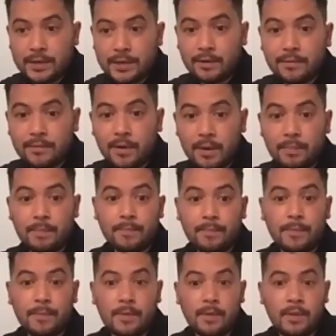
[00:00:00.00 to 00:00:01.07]
I find
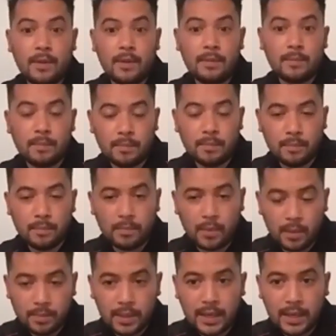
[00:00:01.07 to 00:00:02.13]
my
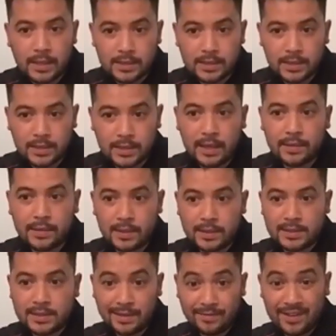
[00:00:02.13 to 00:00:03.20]
players and
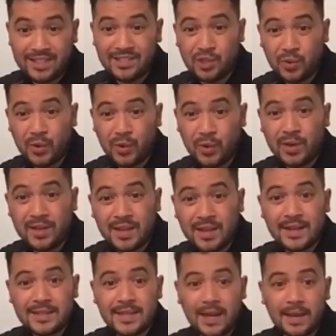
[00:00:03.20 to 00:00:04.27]
athletes have enjoyed
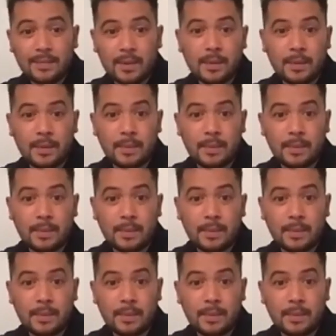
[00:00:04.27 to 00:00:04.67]
K-tape